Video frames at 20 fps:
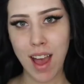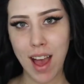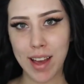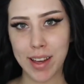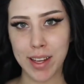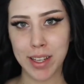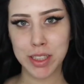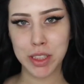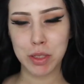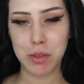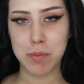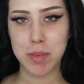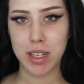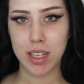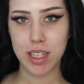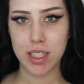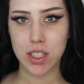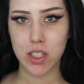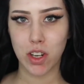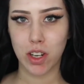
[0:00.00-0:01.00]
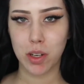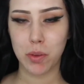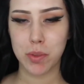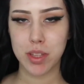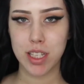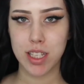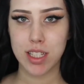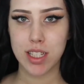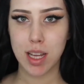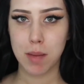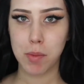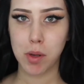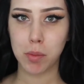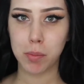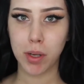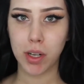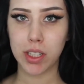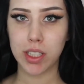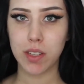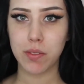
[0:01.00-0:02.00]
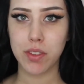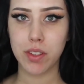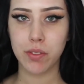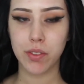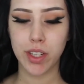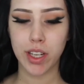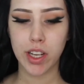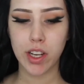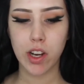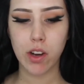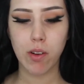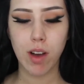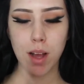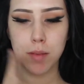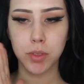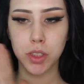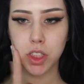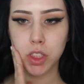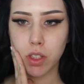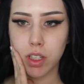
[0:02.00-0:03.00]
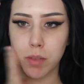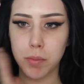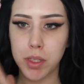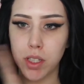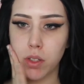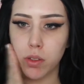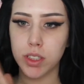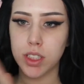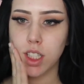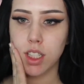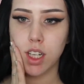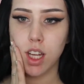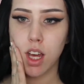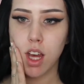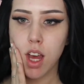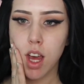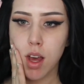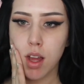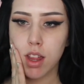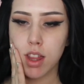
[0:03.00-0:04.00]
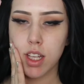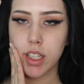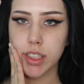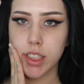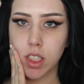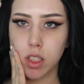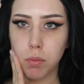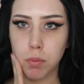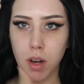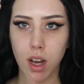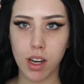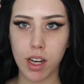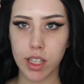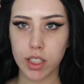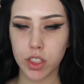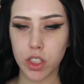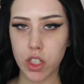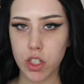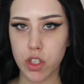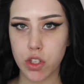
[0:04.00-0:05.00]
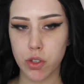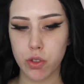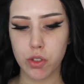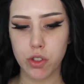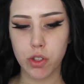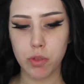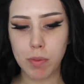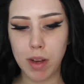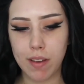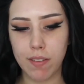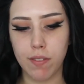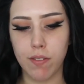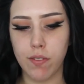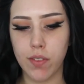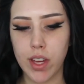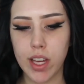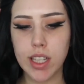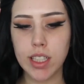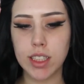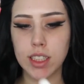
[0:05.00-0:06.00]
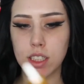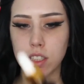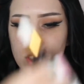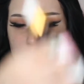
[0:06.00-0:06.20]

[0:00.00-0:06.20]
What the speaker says: Hi guys, so I'm going to get started with the demo part of the video. I'm just going to be using these little products to do my face,